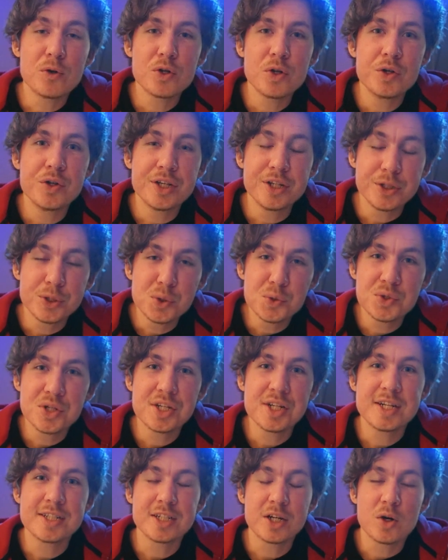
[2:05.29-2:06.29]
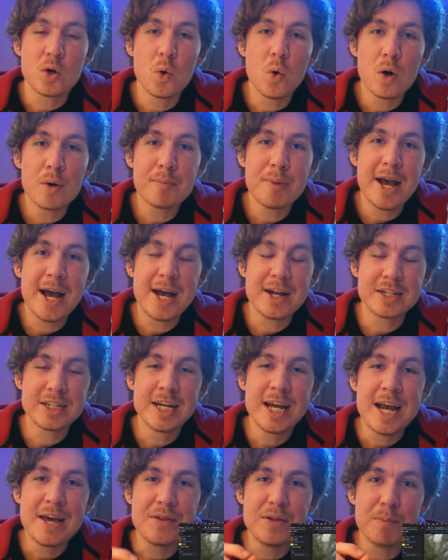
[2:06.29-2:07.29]
also you can use this as a core mat
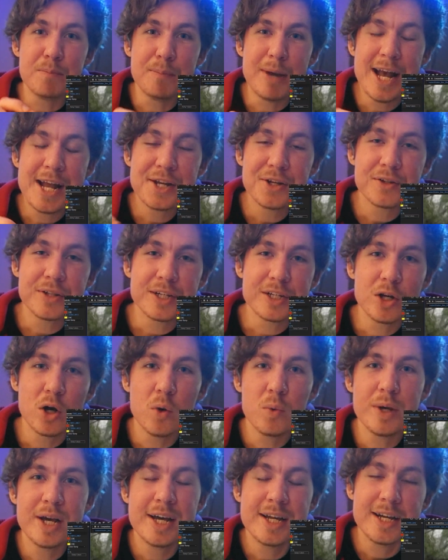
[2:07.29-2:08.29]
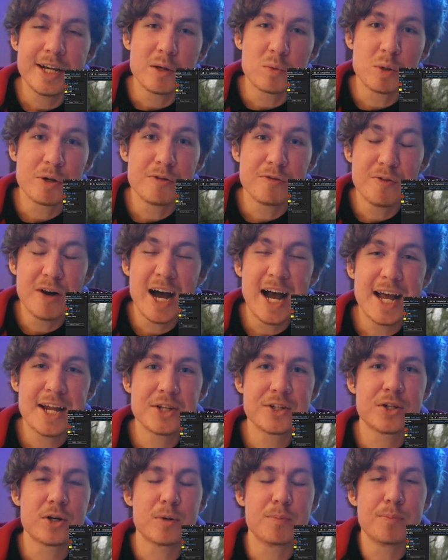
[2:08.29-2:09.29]
and then manually go in and
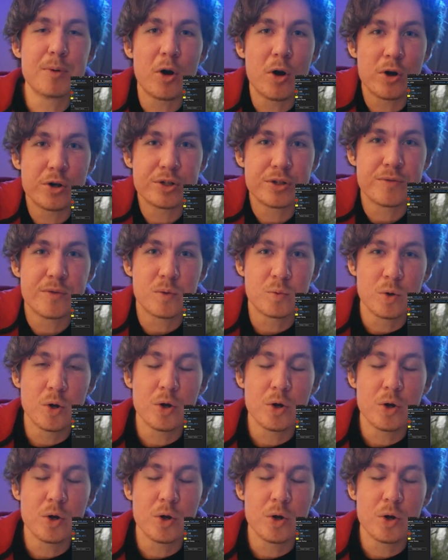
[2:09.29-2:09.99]
refine certain parts of the